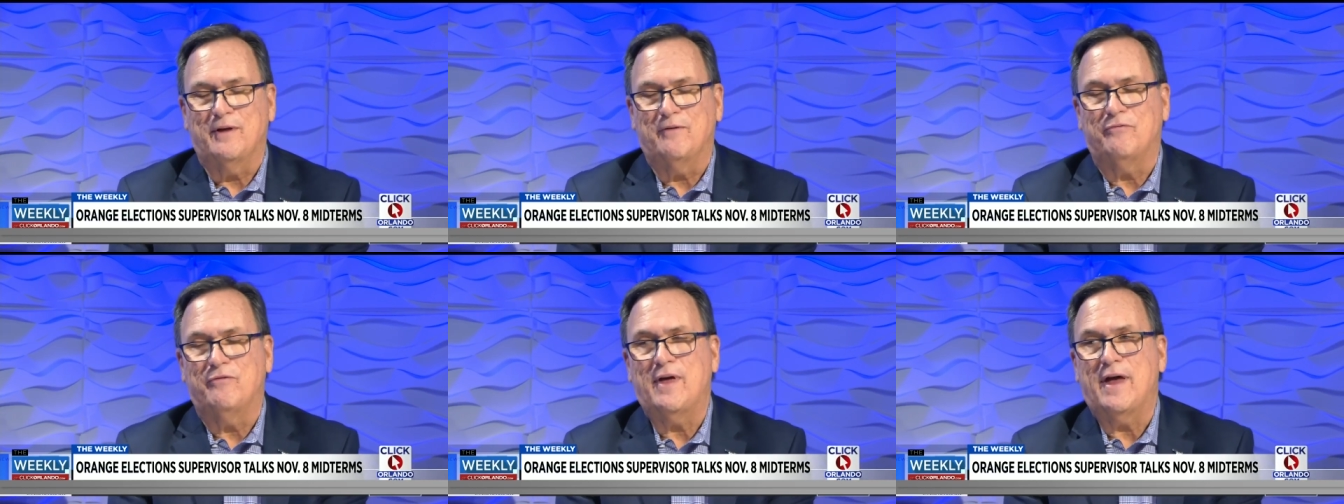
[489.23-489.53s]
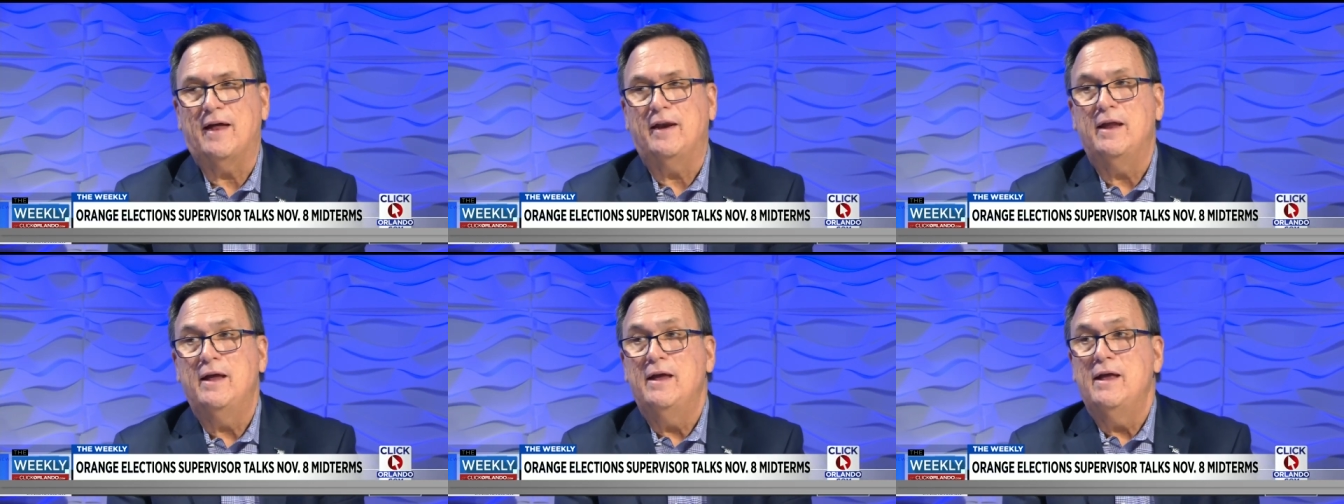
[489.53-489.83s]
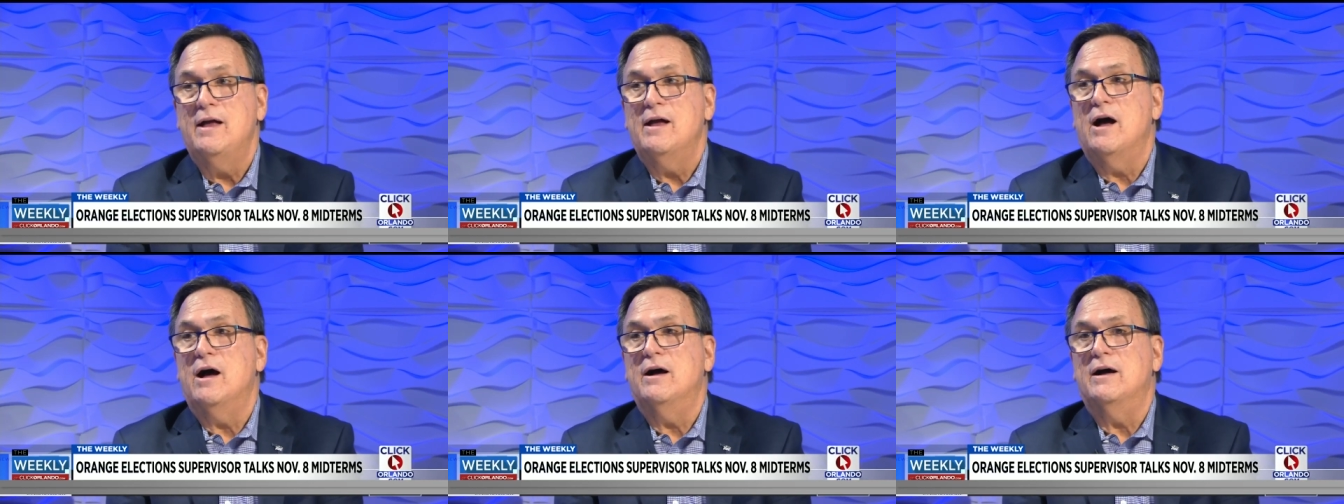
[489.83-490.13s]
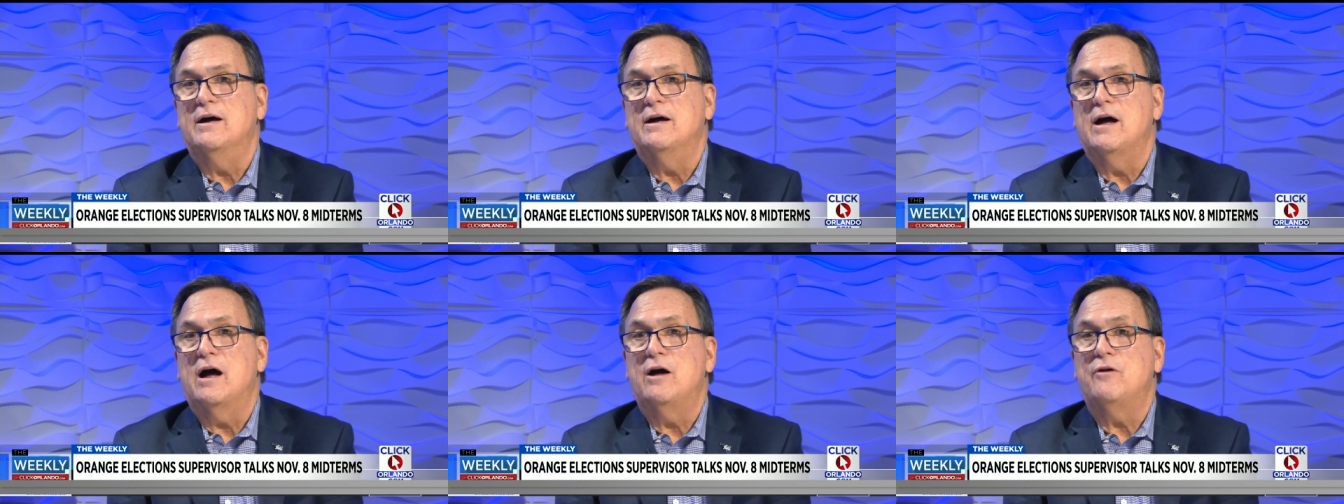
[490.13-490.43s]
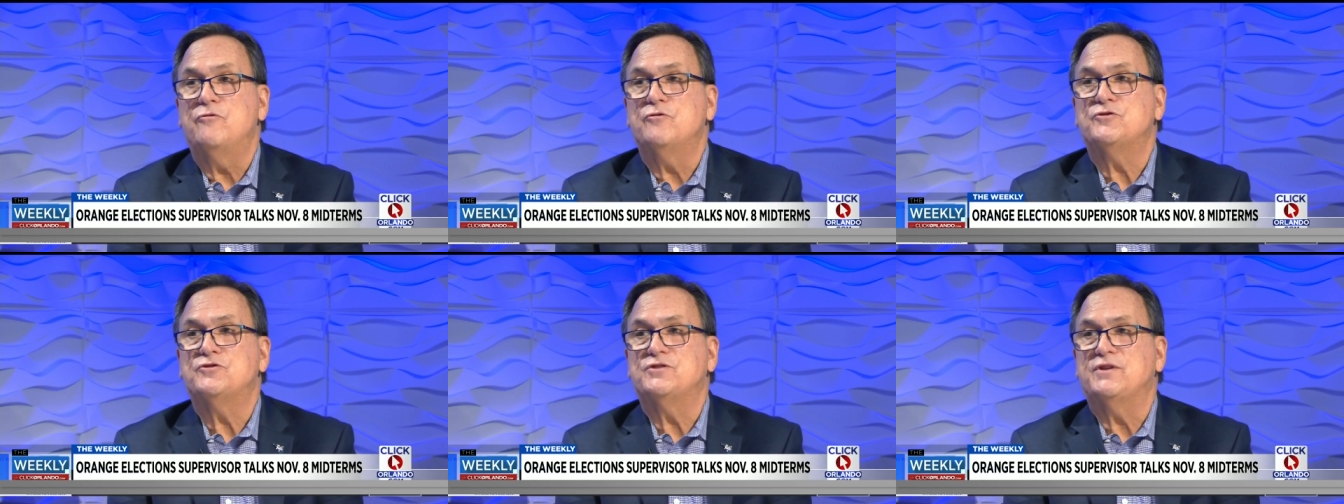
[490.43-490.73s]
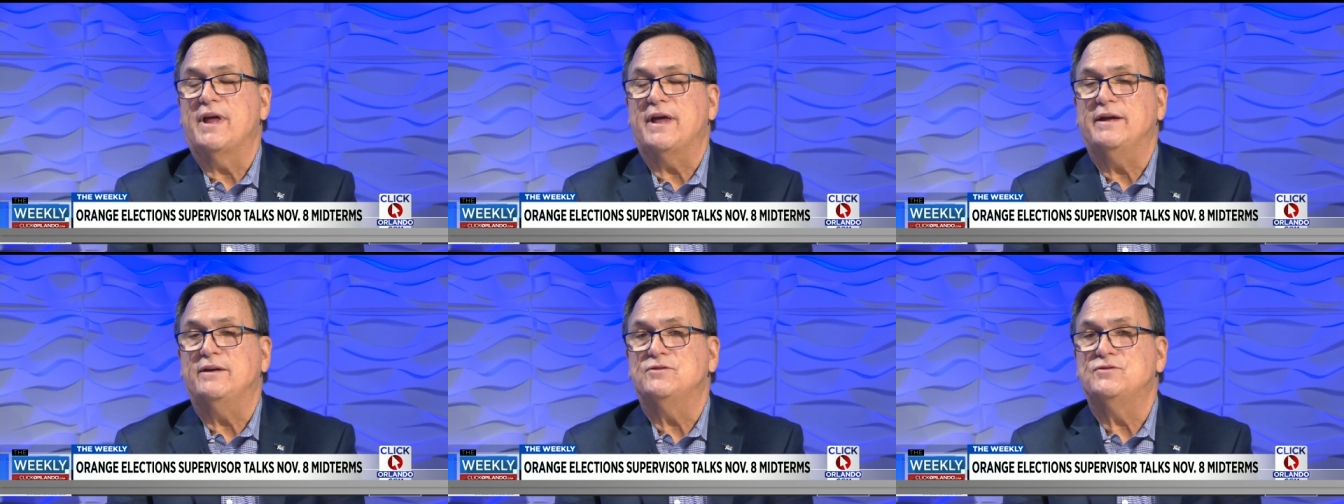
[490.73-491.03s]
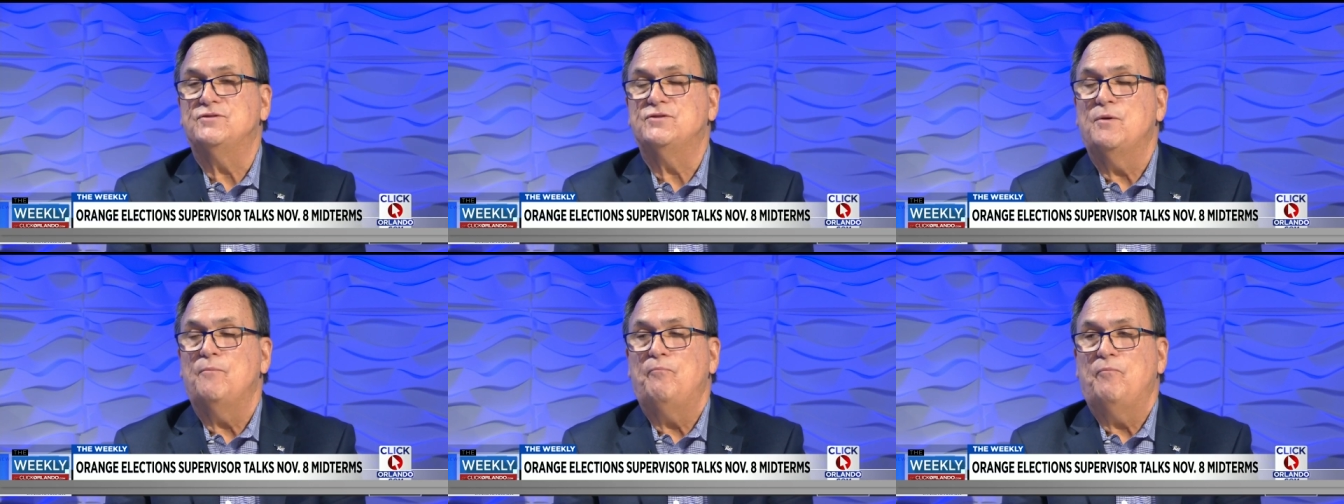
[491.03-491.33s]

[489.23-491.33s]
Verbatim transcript: have that. Uh, other states,